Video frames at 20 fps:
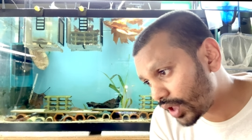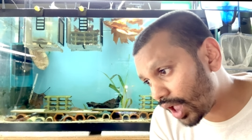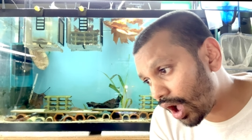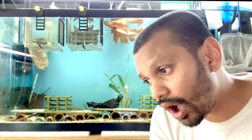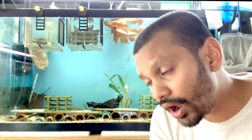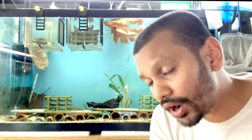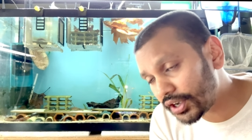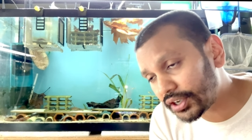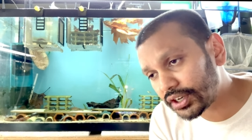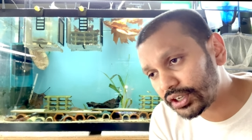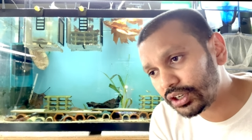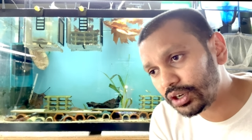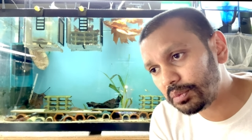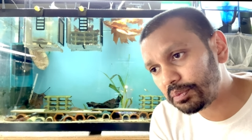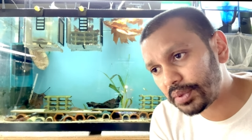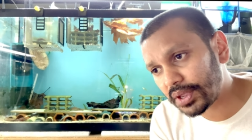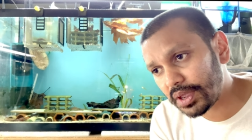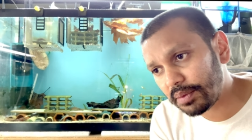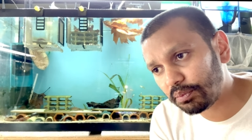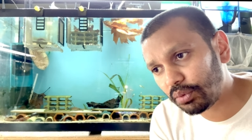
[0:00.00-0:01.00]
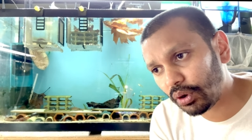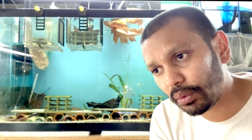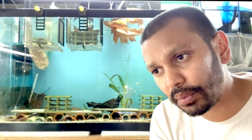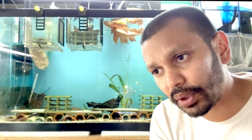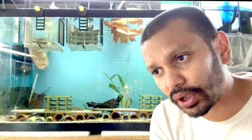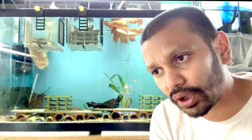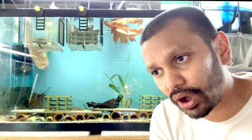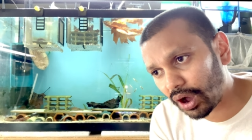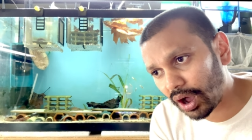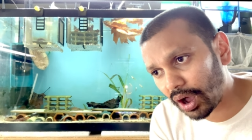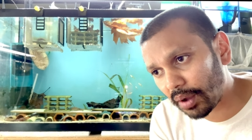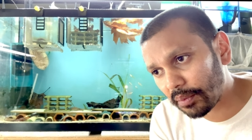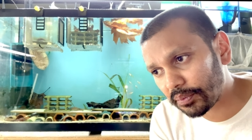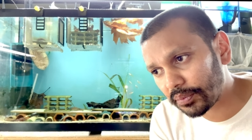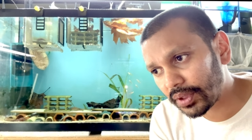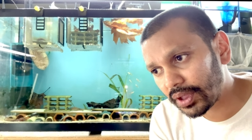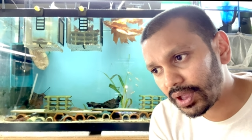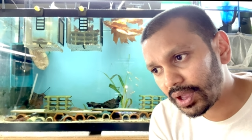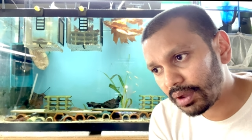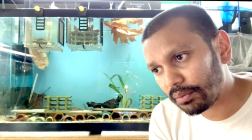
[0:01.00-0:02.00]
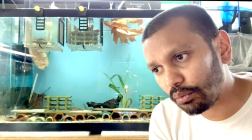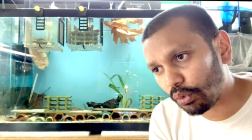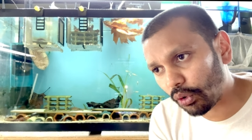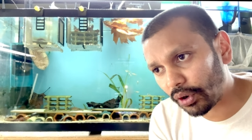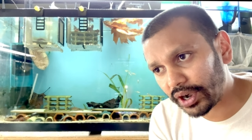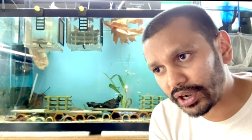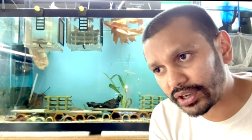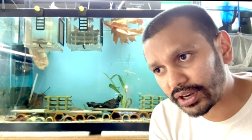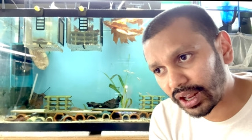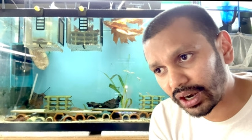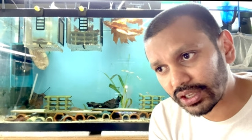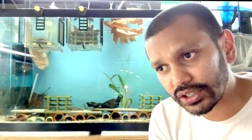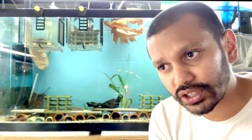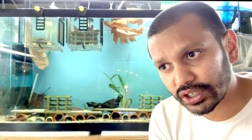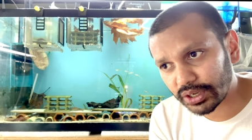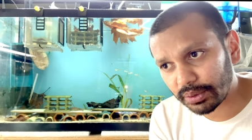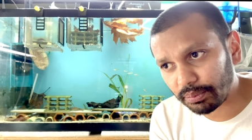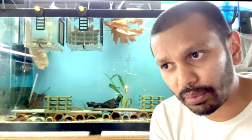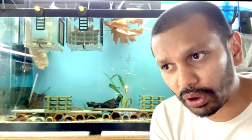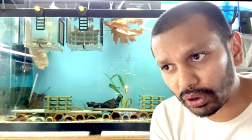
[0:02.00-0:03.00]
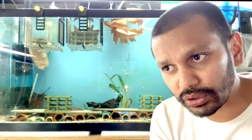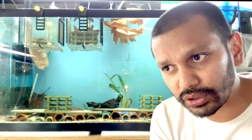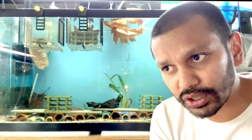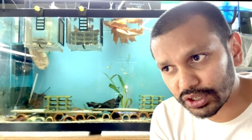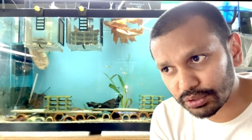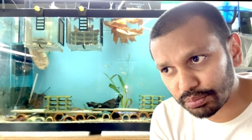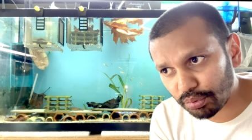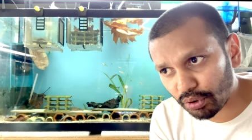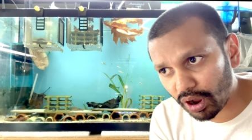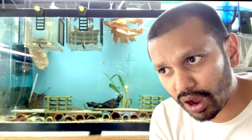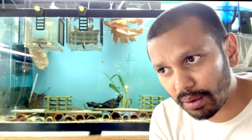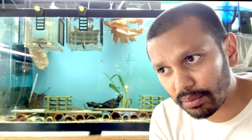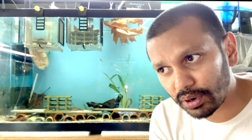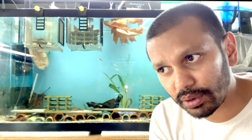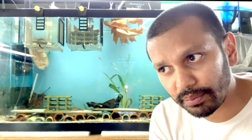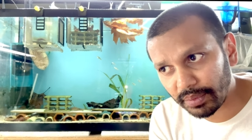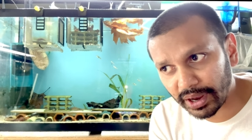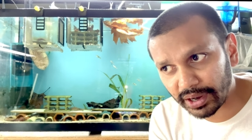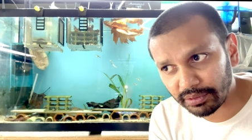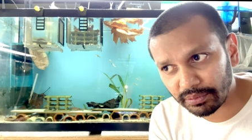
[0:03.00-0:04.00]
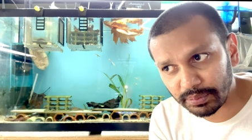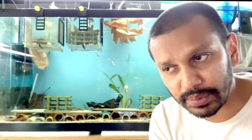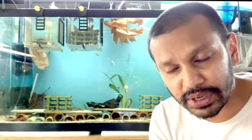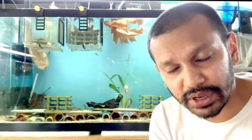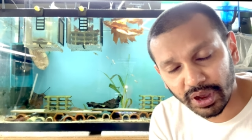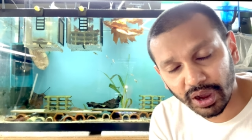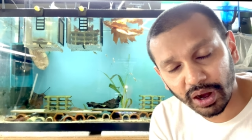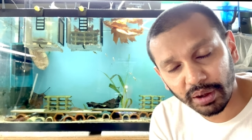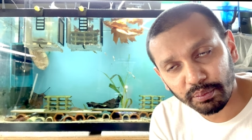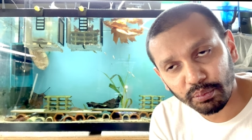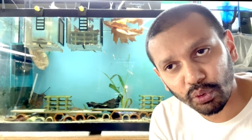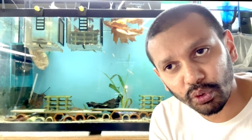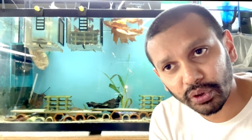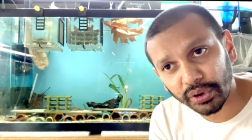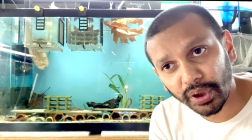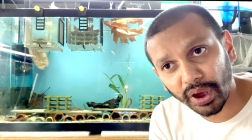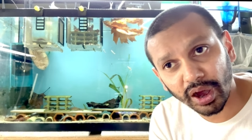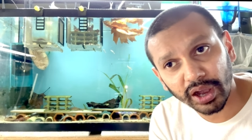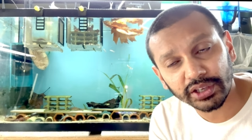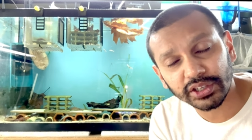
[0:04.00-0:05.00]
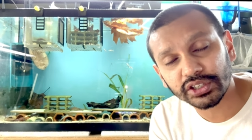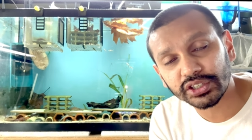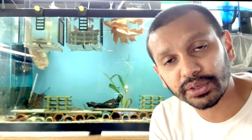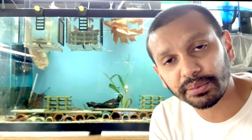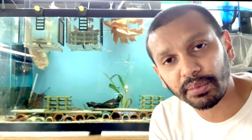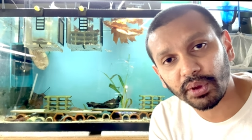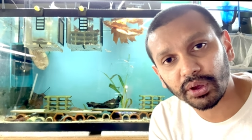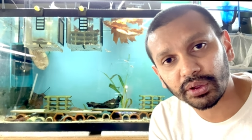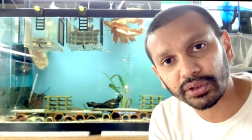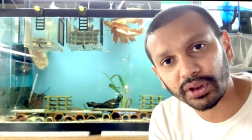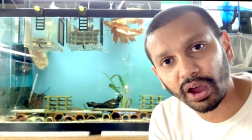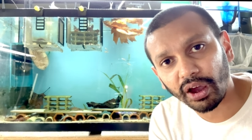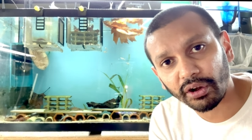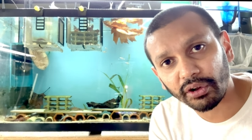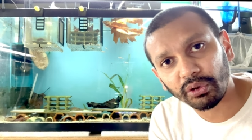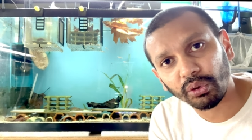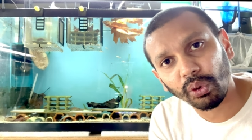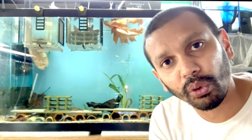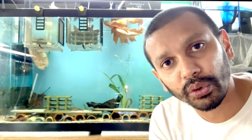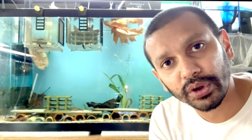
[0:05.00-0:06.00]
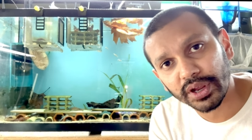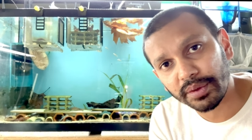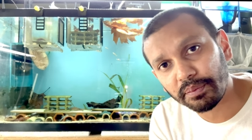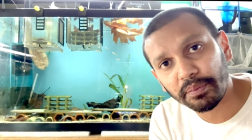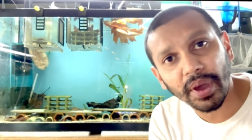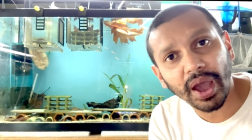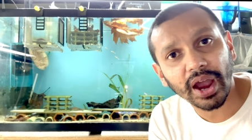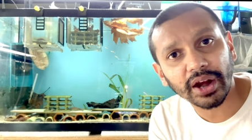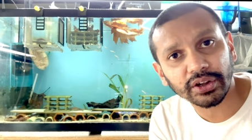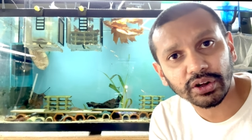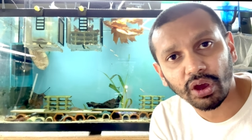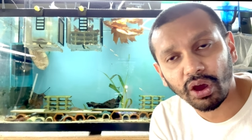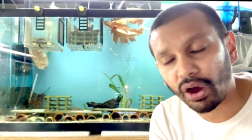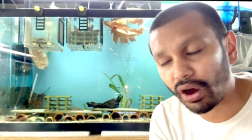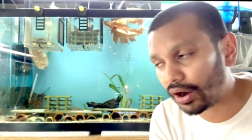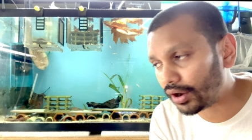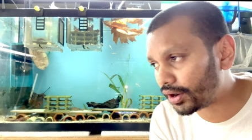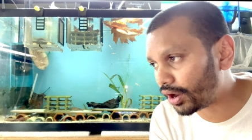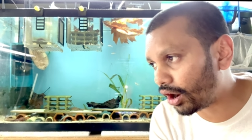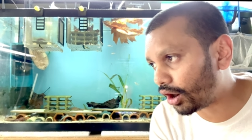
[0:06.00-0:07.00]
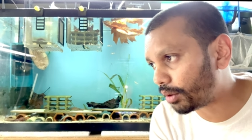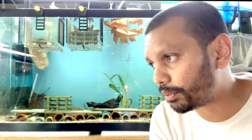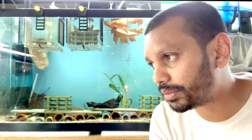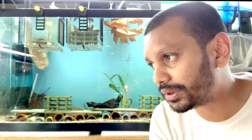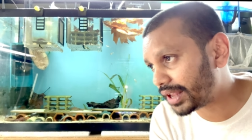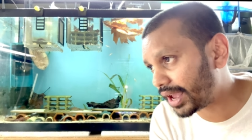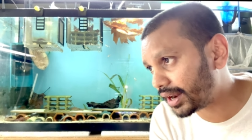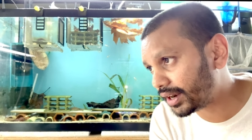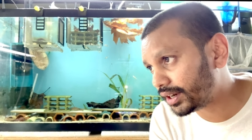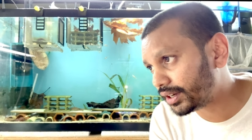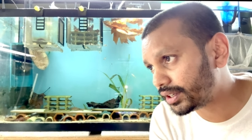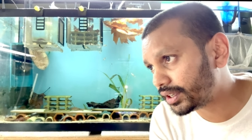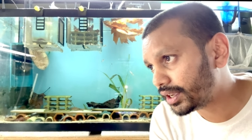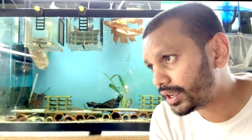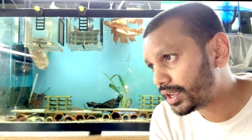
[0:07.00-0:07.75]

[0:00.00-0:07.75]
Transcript: until people become more intelligent about this problem and we are more conscious about our own impact on our planet,